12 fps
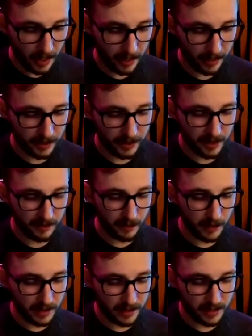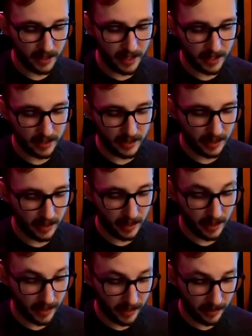there's stuff where it says
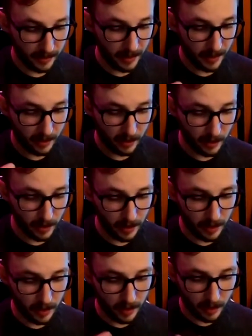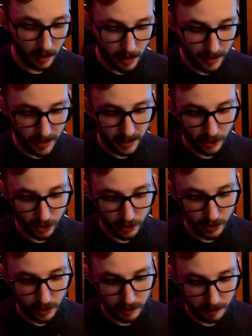like the clothing,
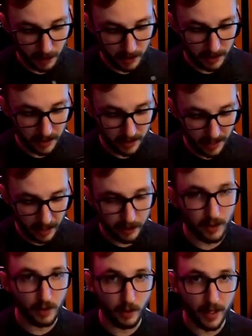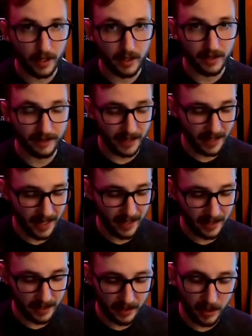shoes, purses, household wear, stuff like that
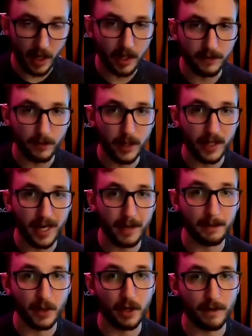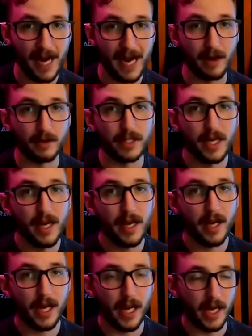is $1.49 per pound.
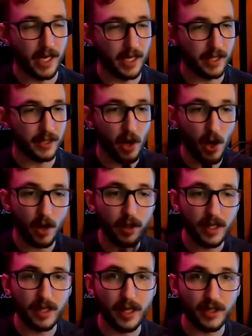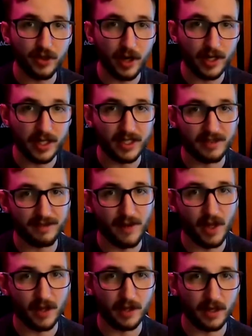And all the electronics
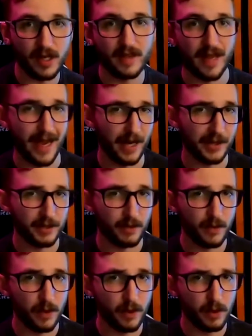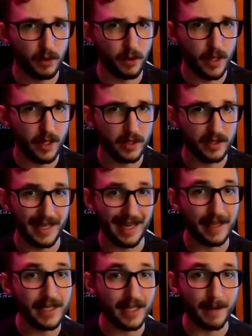fall underneath the household wares,
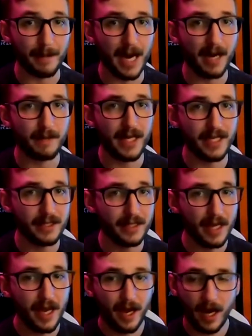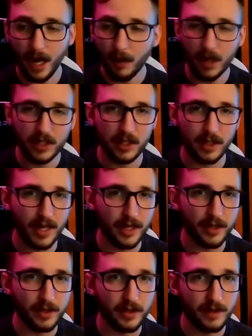at least at my bins, I watch a lot
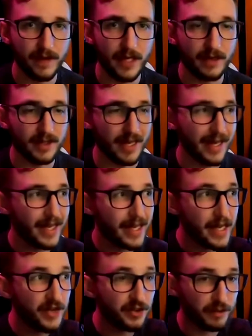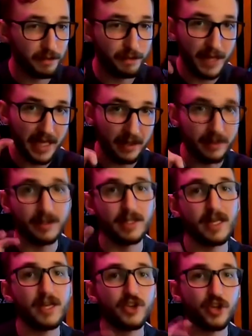of YouTube videos, and each
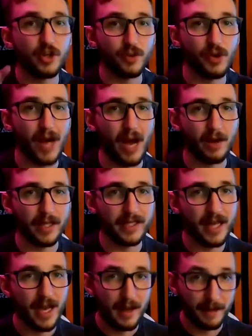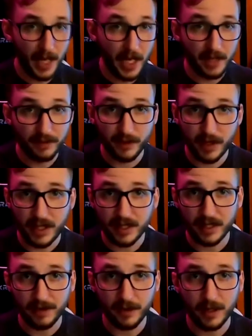each Goodwill outlet pays for
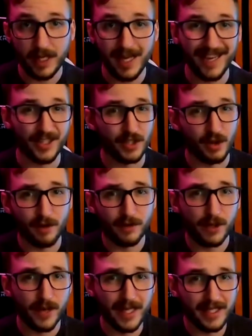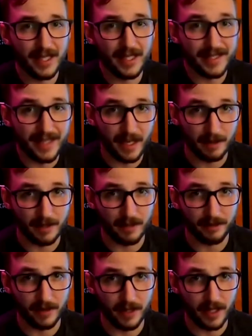things differently and just overall has things set up
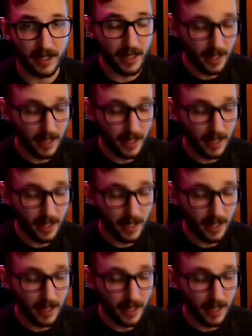differently.